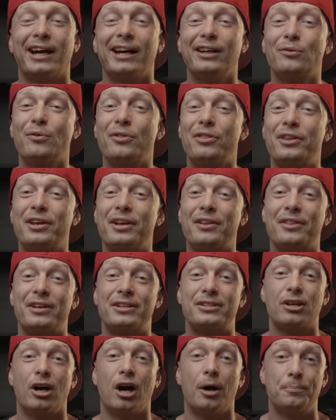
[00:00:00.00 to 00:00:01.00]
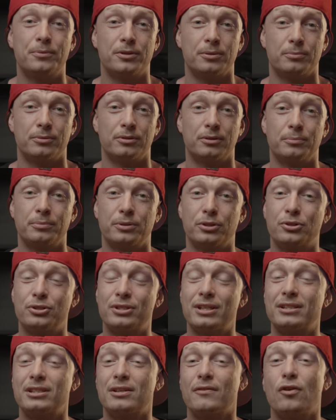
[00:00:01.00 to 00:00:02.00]
I don't think that's optimal because
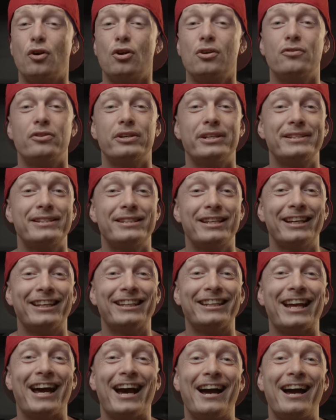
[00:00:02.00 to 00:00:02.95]
as I've already said,